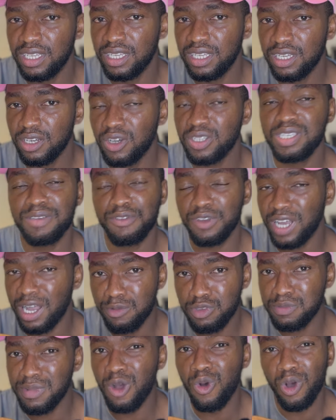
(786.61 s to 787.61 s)
Because if you
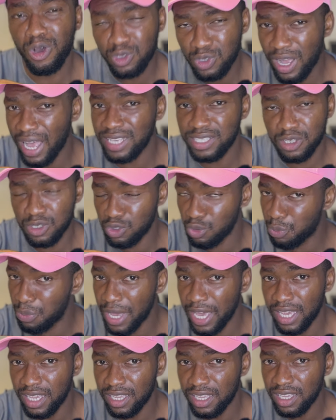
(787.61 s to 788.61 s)
come to me, I will also ask you to
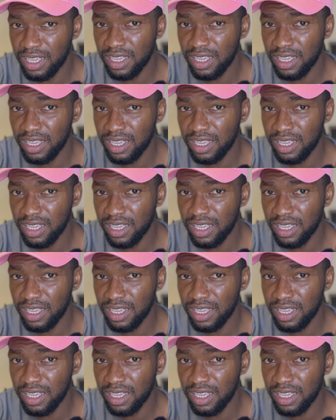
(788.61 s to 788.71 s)
pay.